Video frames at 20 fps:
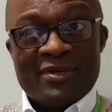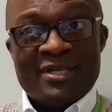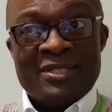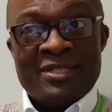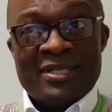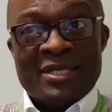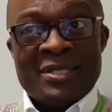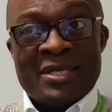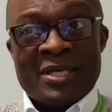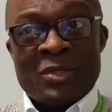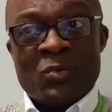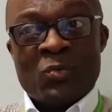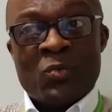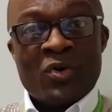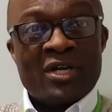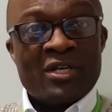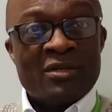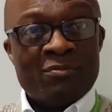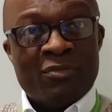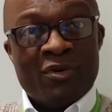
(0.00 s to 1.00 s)
it
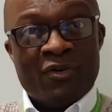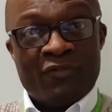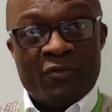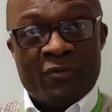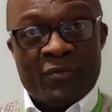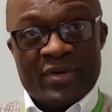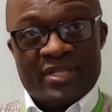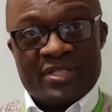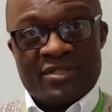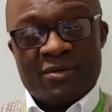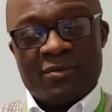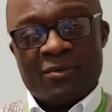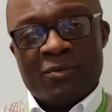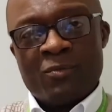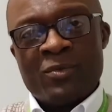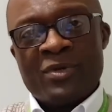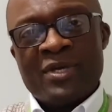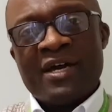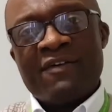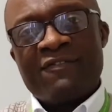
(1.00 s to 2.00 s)
works in both ways. So
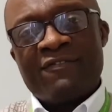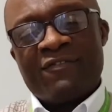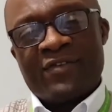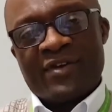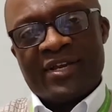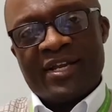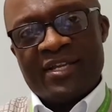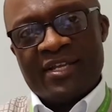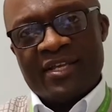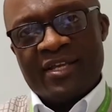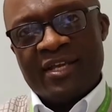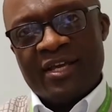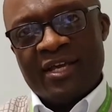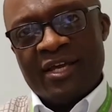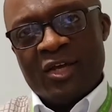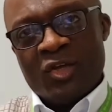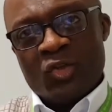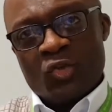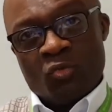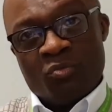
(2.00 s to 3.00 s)
we have really
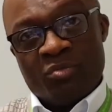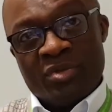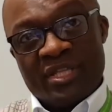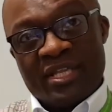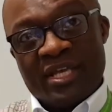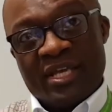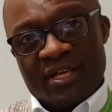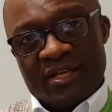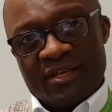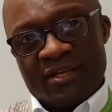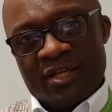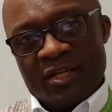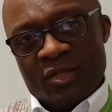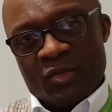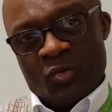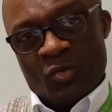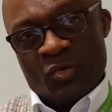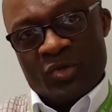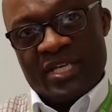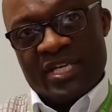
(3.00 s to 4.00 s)
to be there
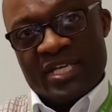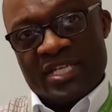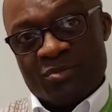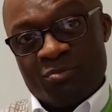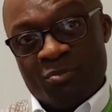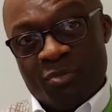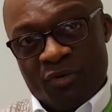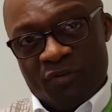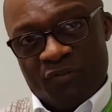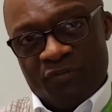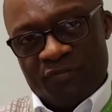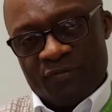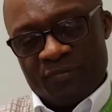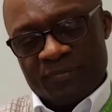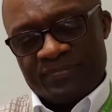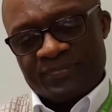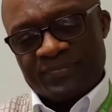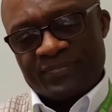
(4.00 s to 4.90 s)
to liaise both